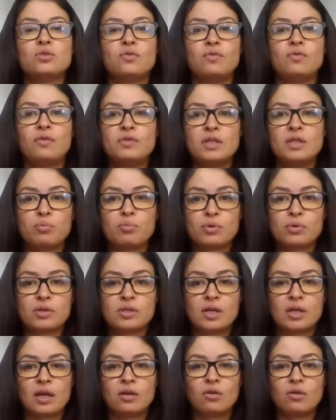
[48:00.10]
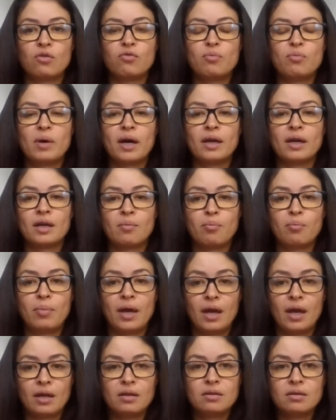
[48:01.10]
to 15% of my
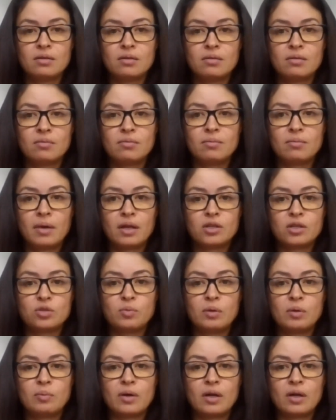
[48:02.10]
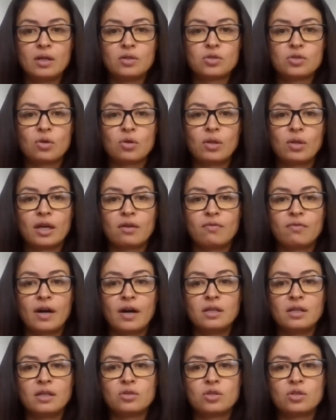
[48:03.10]
campaign management money. So if
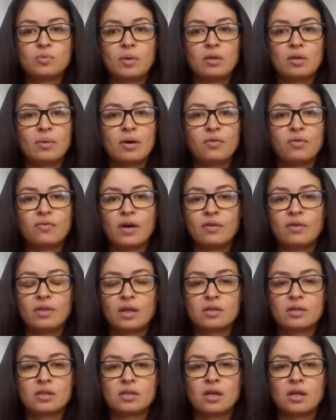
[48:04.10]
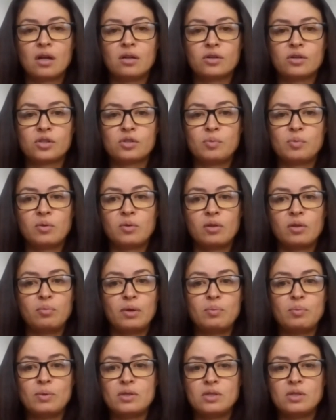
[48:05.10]
I need to spend about $5,000 between
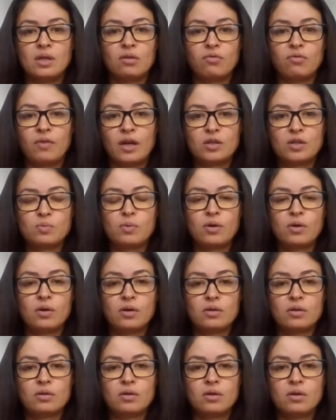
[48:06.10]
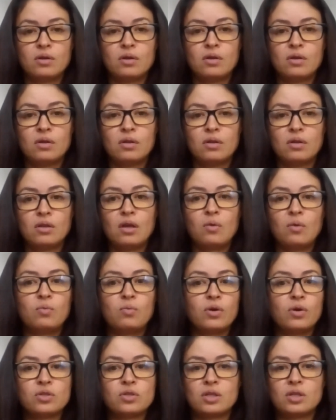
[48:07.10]
PPC and Facebook, they
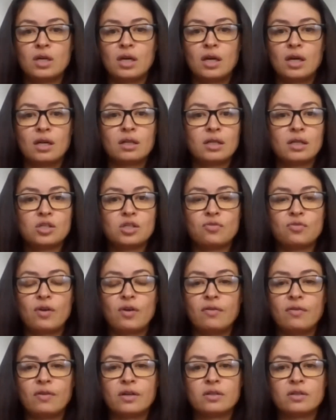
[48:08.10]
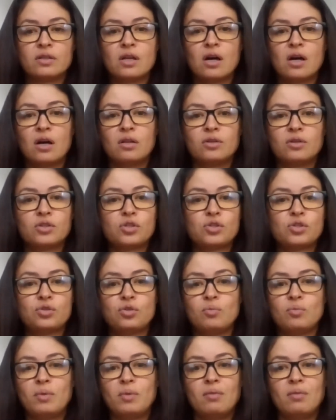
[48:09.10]
want to get at least $500
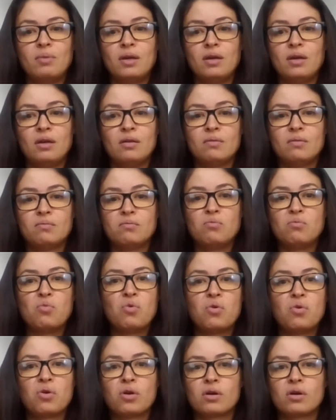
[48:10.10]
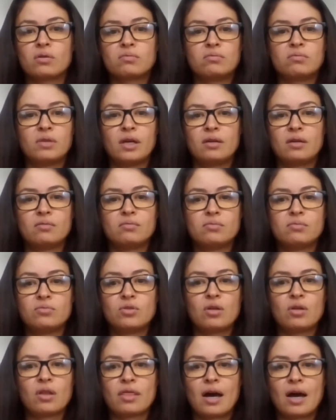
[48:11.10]
to maybe more, like
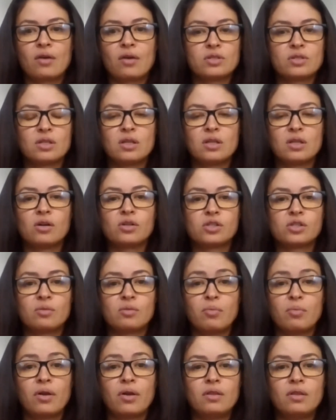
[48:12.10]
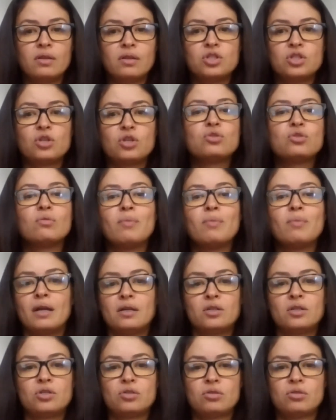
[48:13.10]
$1,000 a month just to
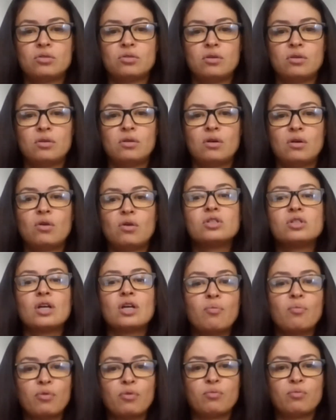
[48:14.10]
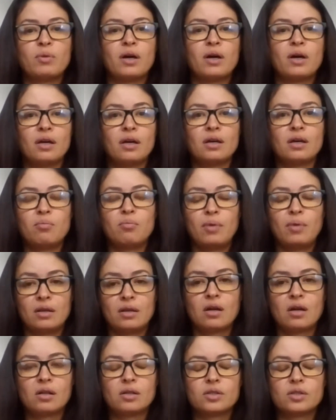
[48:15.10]
manage on top of my campaign
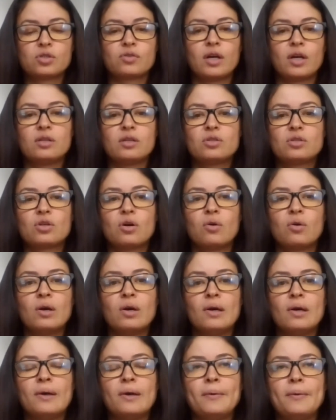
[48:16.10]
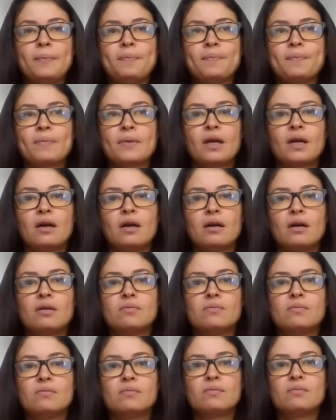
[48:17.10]
dollars, right? So
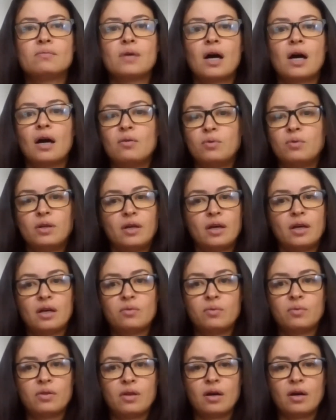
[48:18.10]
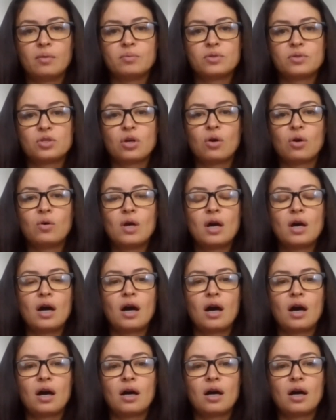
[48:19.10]
I went ahead with them. So
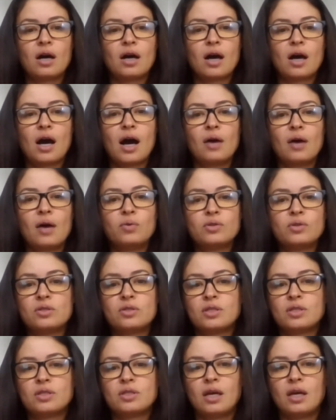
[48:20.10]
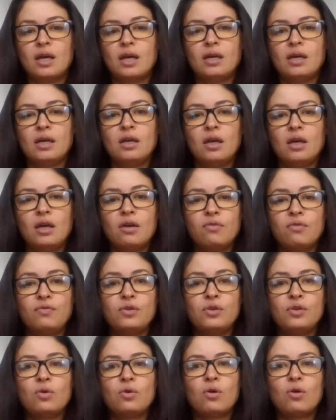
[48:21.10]
I would say if
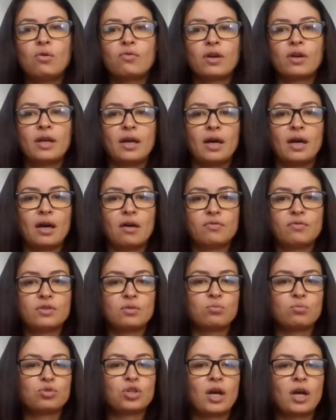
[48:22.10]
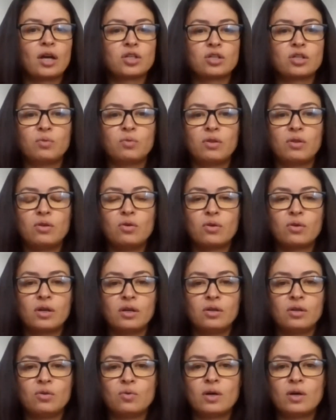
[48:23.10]
you already have some traction with your
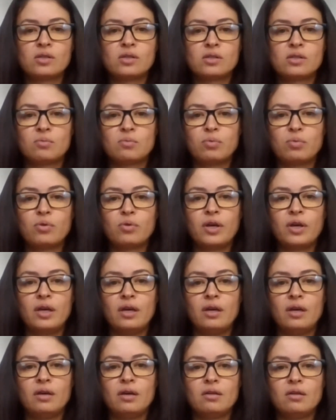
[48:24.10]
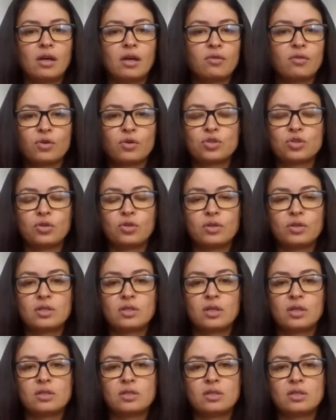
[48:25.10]
US employee, like virtual
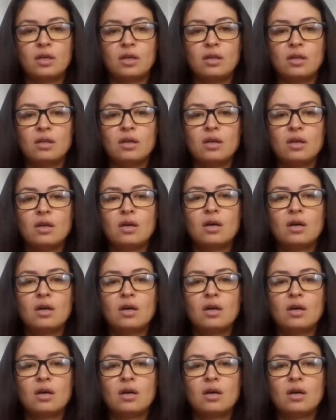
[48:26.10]
assistant,